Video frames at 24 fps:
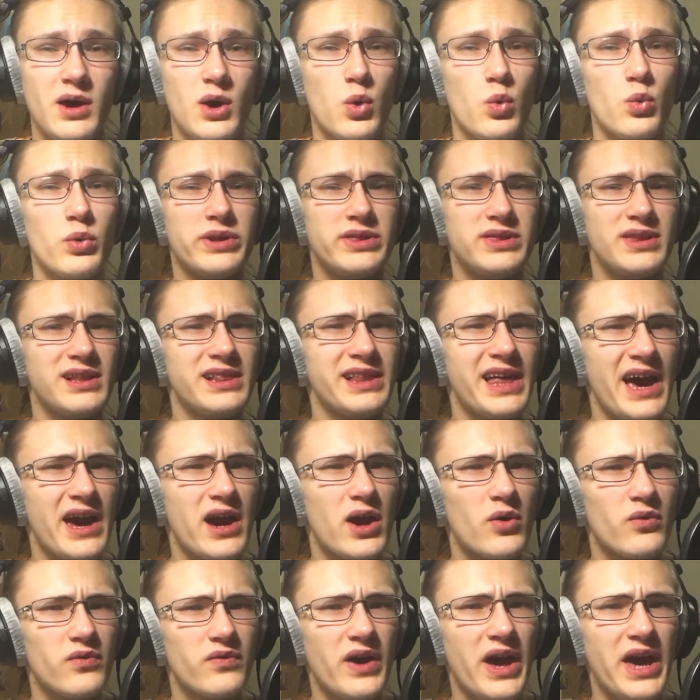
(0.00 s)
With the lack
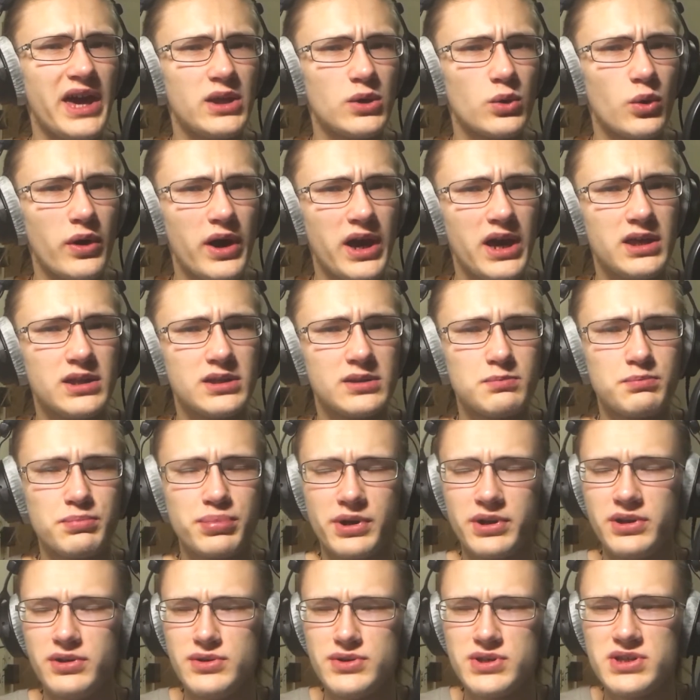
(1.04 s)
of 808,
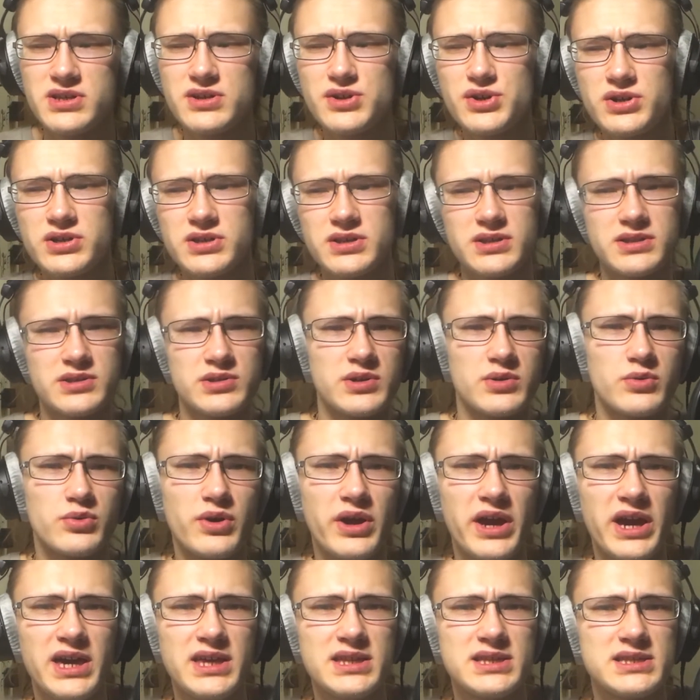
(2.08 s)
producers
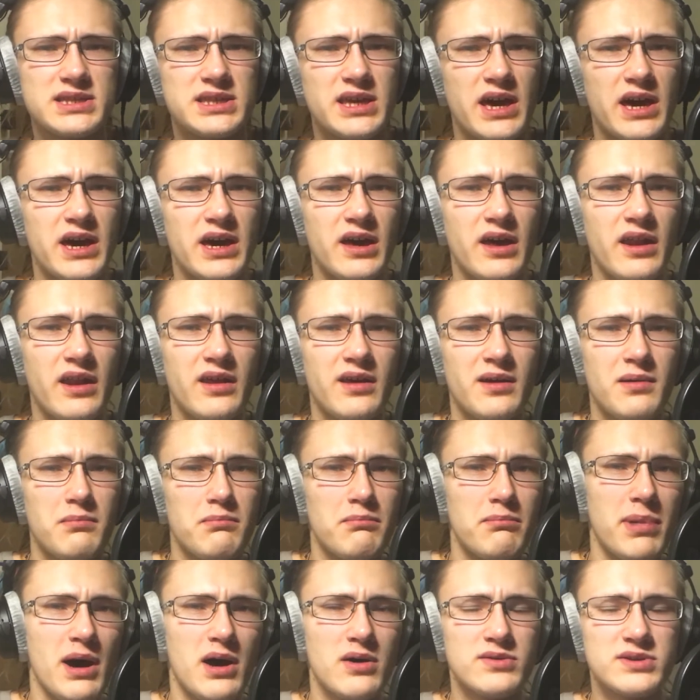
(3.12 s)
create that
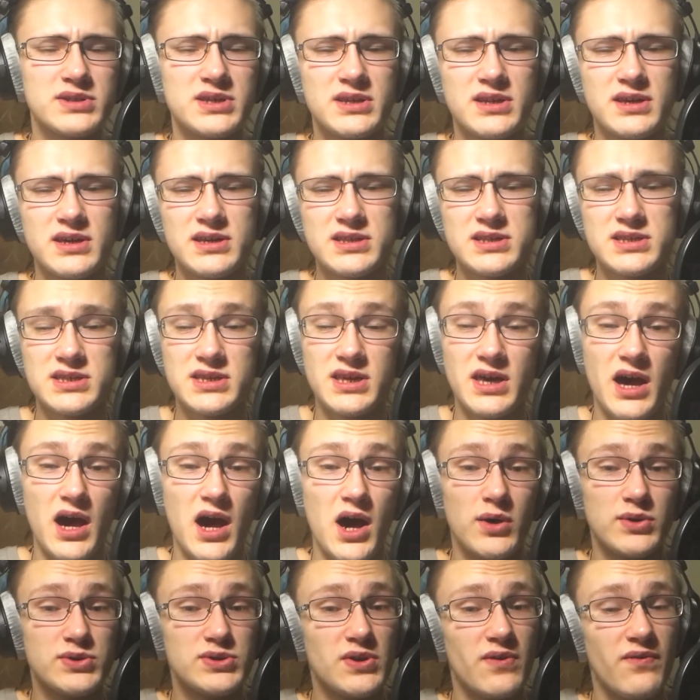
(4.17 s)
bounciness
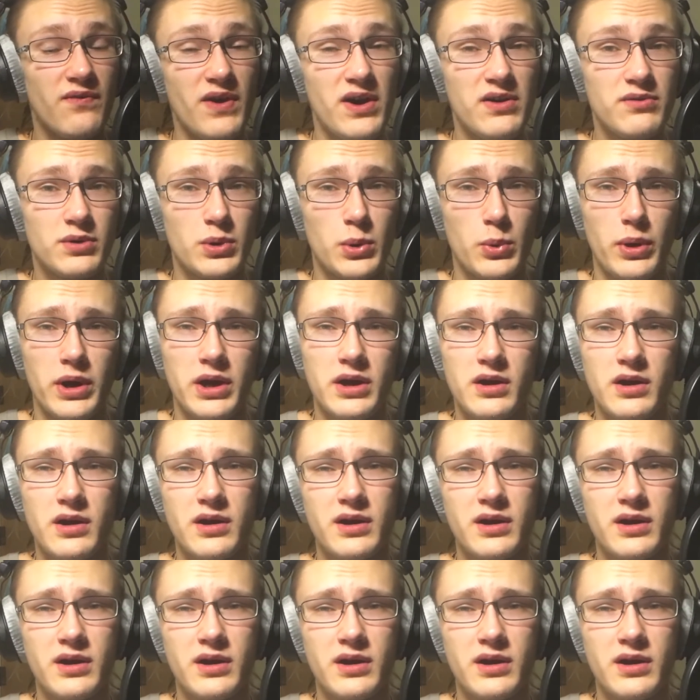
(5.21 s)
out of everywhere,